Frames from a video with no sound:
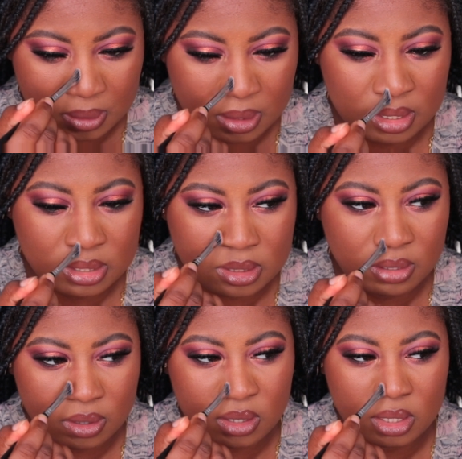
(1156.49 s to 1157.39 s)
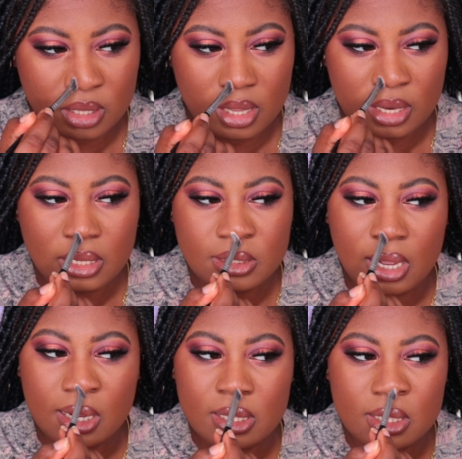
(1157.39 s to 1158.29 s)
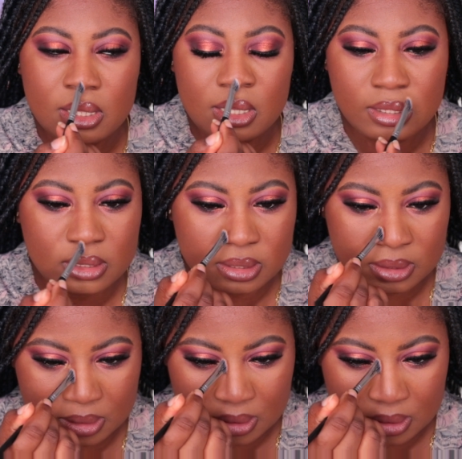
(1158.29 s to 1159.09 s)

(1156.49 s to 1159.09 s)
Like it's not gonna get any darker than this.